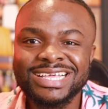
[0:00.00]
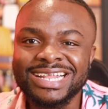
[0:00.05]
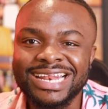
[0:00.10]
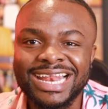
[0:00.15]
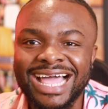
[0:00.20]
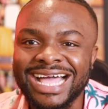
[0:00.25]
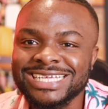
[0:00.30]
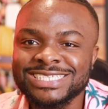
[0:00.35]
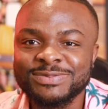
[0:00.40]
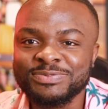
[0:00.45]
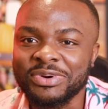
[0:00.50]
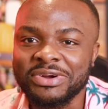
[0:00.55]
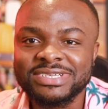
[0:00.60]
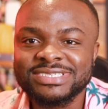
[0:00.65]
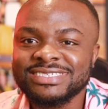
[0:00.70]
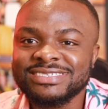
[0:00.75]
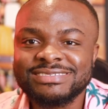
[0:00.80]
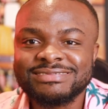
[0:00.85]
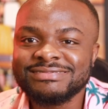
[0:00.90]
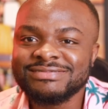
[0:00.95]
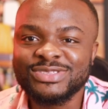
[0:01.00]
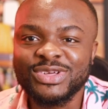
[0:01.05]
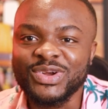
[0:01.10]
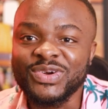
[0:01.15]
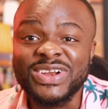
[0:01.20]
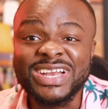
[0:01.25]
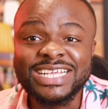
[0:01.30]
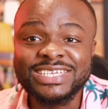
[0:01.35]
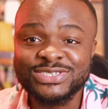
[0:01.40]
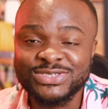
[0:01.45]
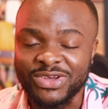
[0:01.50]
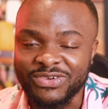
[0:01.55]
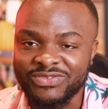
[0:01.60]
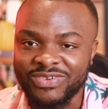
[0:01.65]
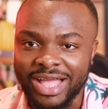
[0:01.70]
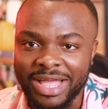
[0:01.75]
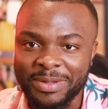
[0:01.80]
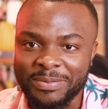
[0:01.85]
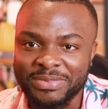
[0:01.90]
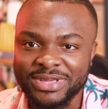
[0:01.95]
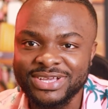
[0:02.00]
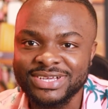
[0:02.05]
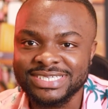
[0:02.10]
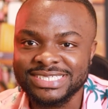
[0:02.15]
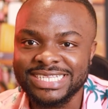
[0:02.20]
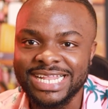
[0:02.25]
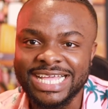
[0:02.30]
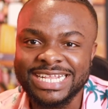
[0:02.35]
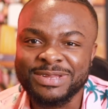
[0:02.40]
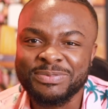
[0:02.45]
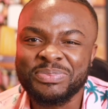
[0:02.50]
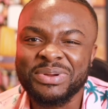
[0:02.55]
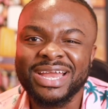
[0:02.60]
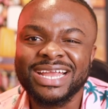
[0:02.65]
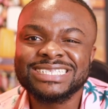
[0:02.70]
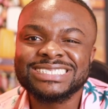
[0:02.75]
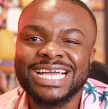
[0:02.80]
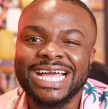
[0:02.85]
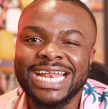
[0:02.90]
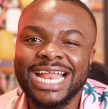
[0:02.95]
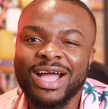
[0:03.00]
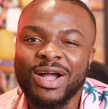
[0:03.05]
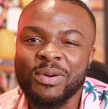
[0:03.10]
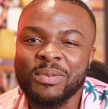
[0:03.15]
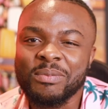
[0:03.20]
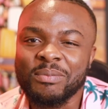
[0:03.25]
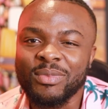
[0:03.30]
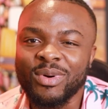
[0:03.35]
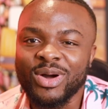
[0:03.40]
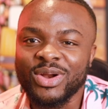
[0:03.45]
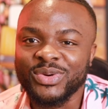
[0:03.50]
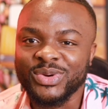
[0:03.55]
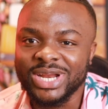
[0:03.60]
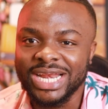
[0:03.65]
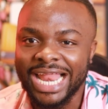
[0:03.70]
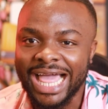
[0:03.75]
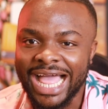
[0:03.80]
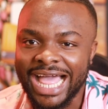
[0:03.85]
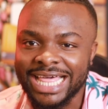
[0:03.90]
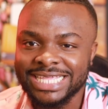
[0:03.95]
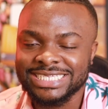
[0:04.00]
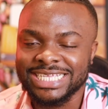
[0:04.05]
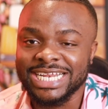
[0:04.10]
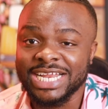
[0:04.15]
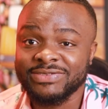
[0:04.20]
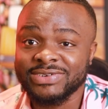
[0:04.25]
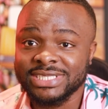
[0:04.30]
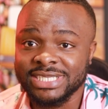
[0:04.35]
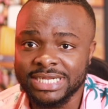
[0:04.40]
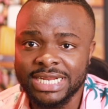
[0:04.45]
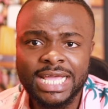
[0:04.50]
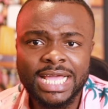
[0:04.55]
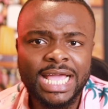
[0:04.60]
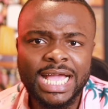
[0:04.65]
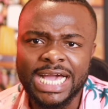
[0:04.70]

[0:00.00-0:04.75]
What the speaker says: lastborns don't really suffer because like the parents are now more relaxed and everything.